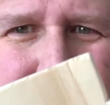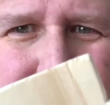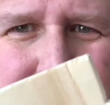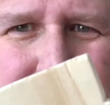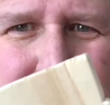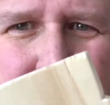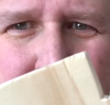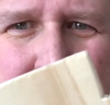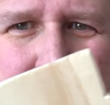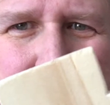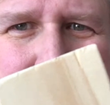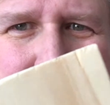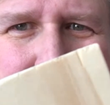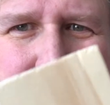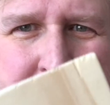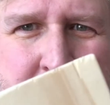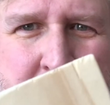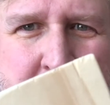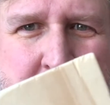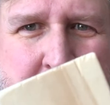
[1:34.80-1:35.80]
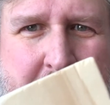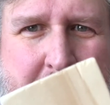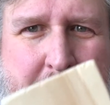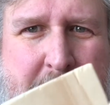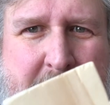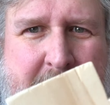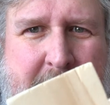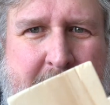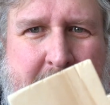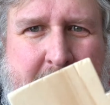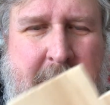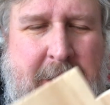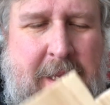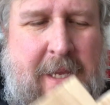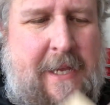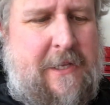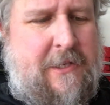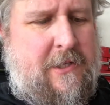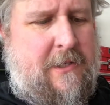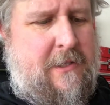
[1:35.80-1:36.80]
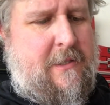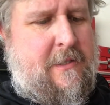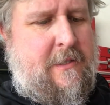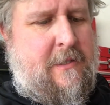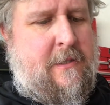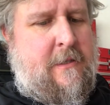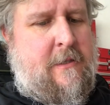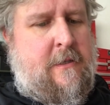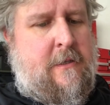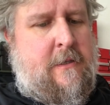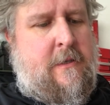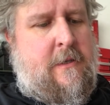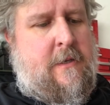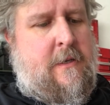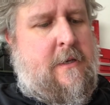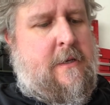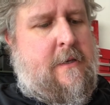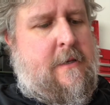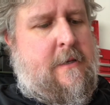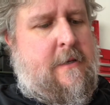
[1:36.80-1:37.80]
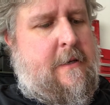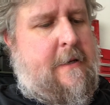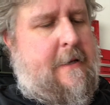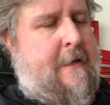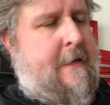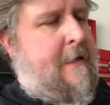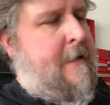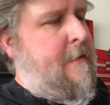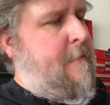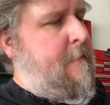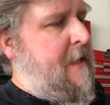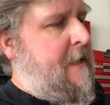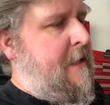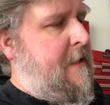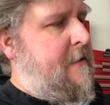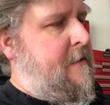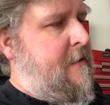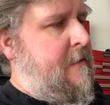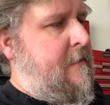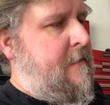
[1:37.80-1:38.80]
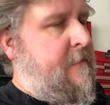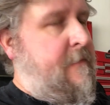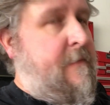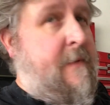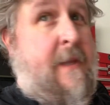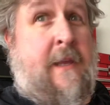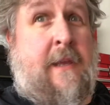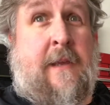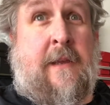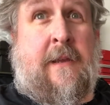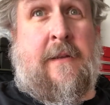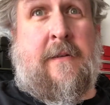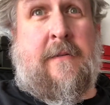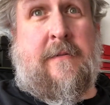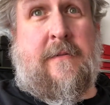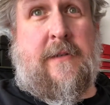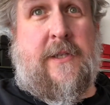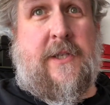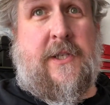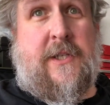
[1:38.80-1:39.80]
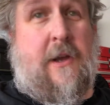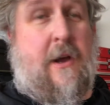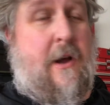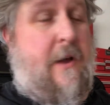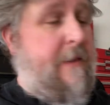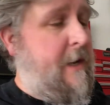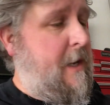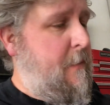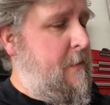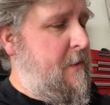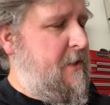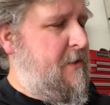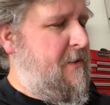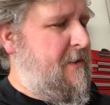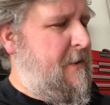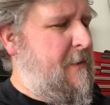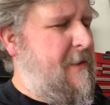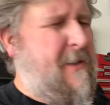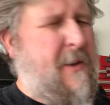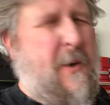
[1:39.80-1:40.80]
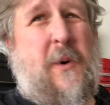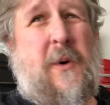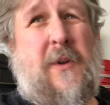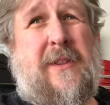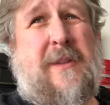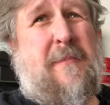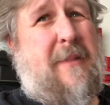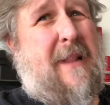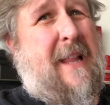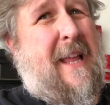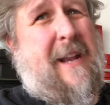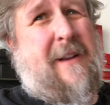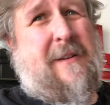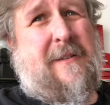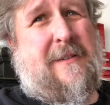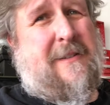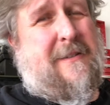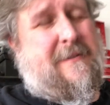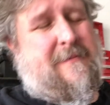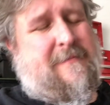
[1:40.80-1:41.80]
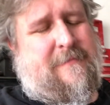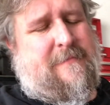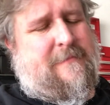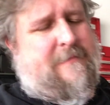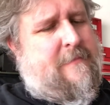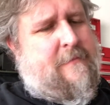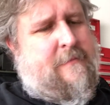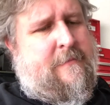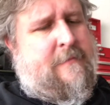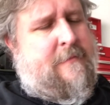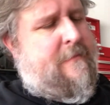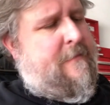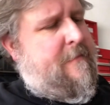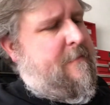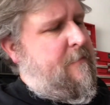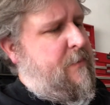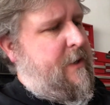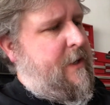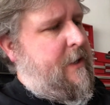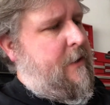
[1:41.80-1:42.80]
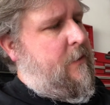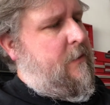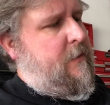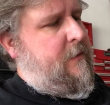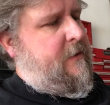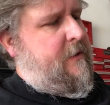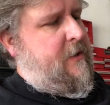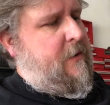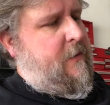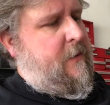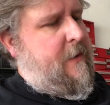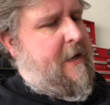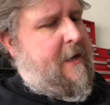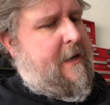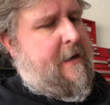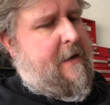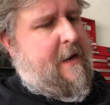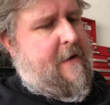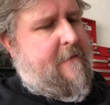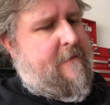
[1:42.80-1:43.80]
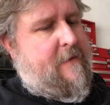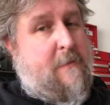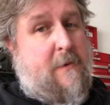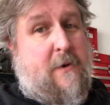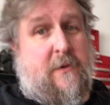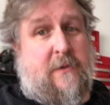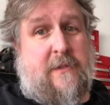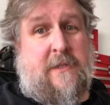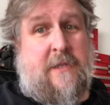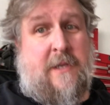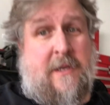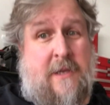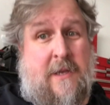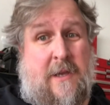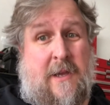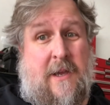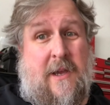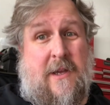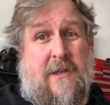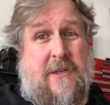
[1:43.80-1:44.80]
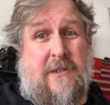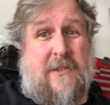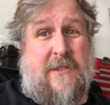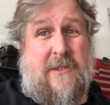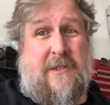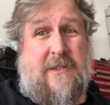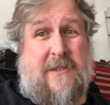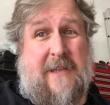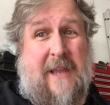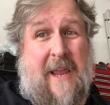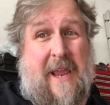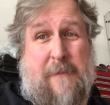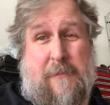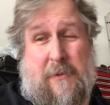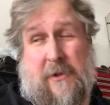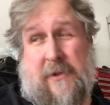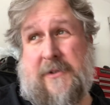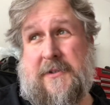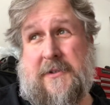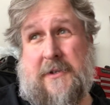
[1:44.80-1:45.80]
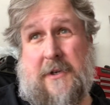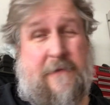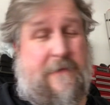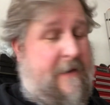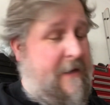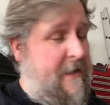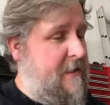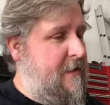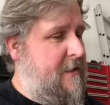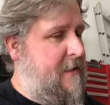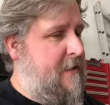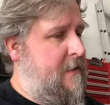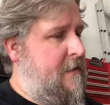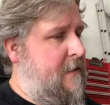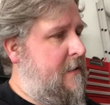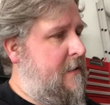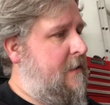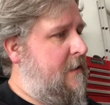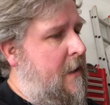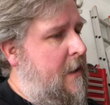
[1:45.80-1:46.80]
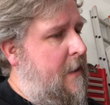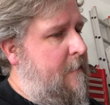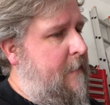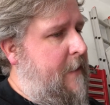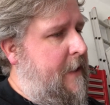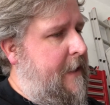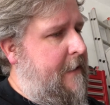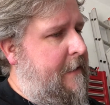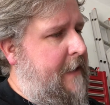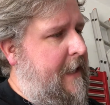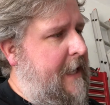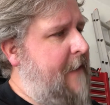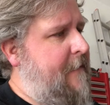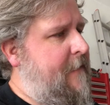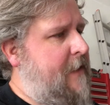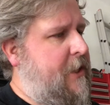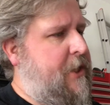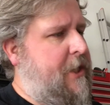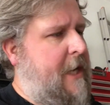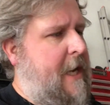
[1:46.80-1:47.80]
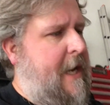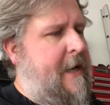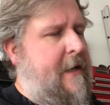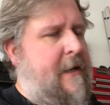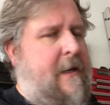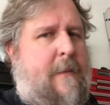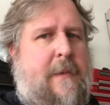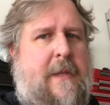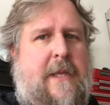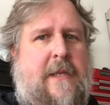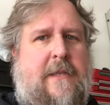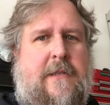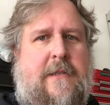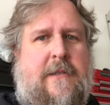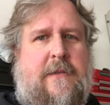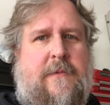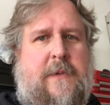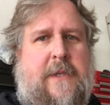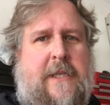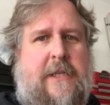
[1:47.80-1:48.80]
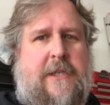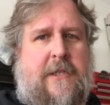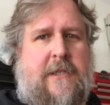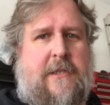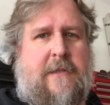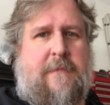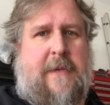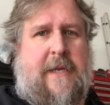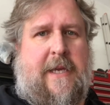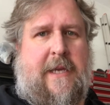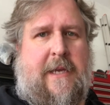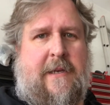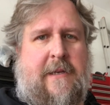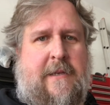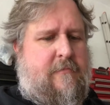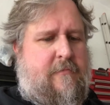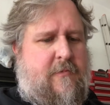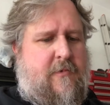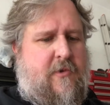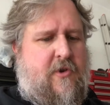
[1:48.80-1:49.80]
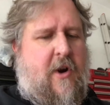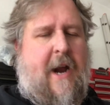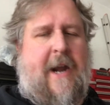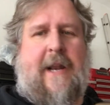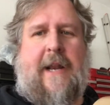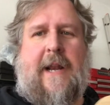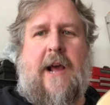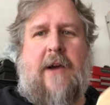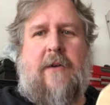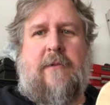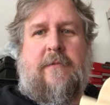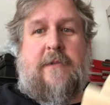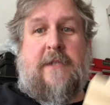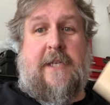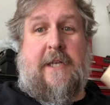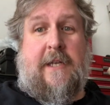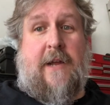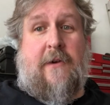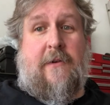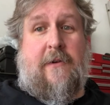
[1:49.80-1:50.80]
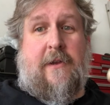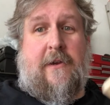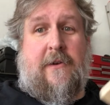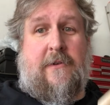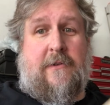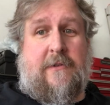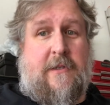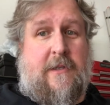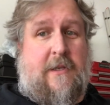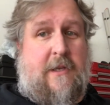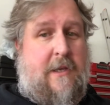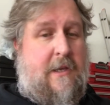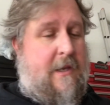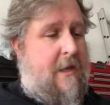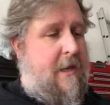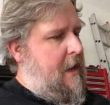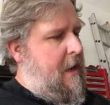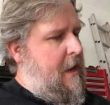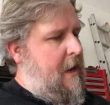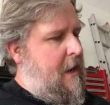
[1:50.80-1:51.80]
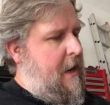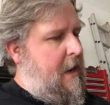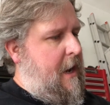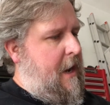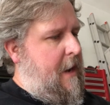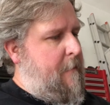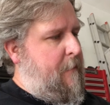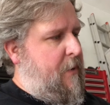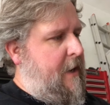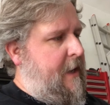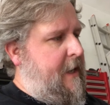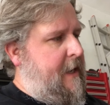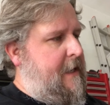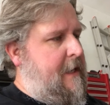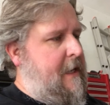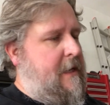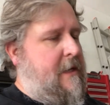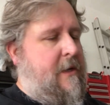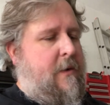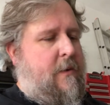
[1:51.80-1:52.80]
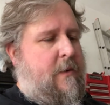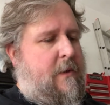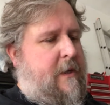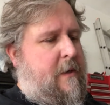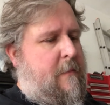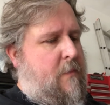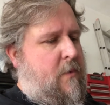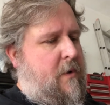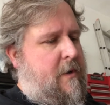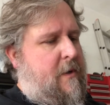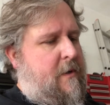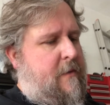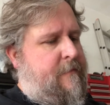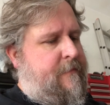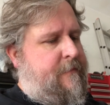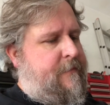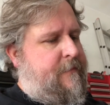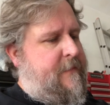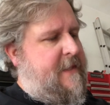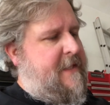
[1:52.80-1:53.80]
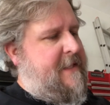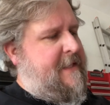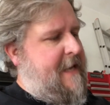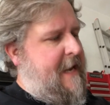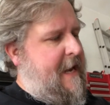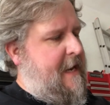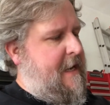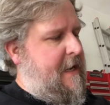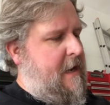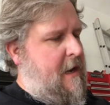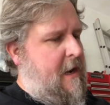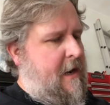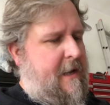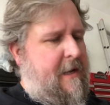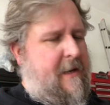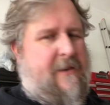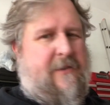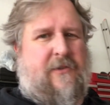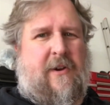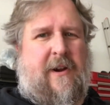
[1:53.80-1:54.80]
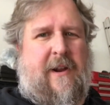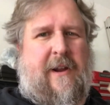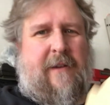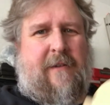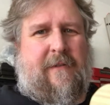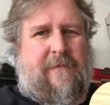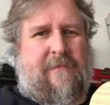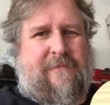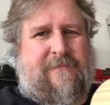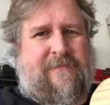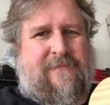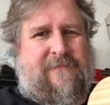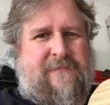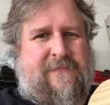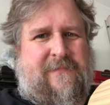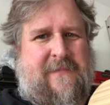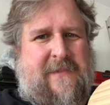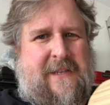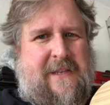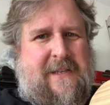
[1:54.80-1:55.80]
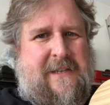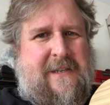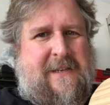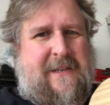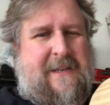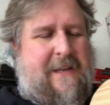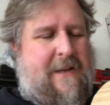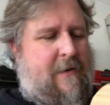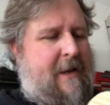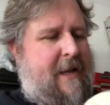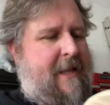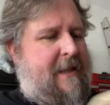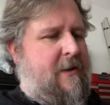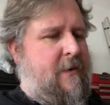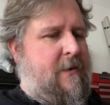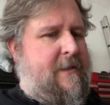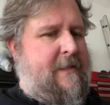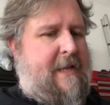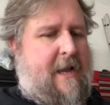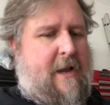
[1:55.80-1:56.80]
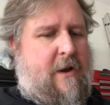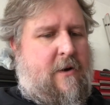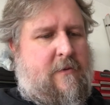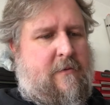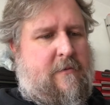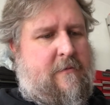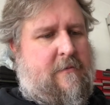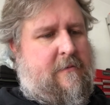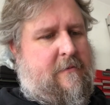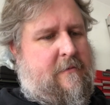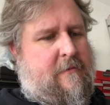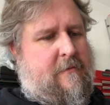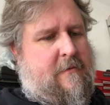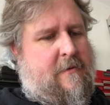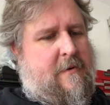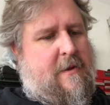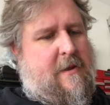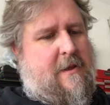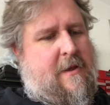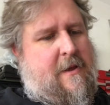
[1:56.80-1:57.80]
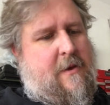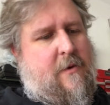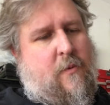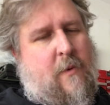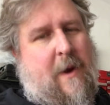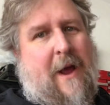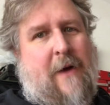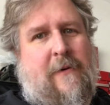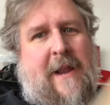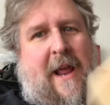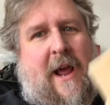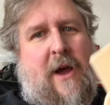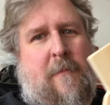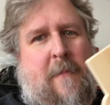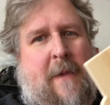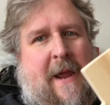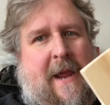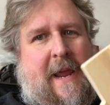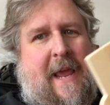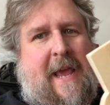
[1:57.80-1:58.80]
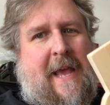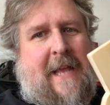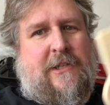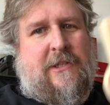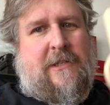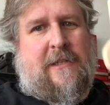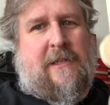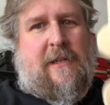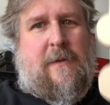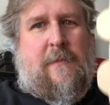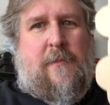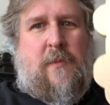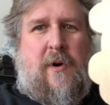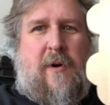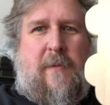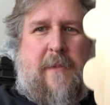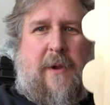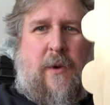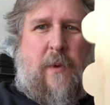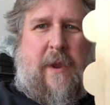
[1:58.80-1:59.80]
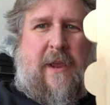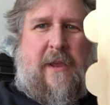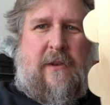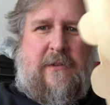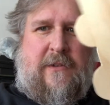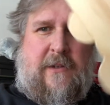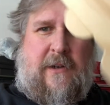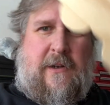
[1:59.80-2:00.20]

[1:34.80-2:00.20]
ragged chips on the edges because of the saw that I was using. It was old, the blade was pretty old too, and I didn't have the most stable surface, but I gave it a shot. I mean, this is really just me trying it out, seeing how it goes. I'm probably gonna need to do a little more sanding on it, try and get those out and round out my edges a little more. My wheels are a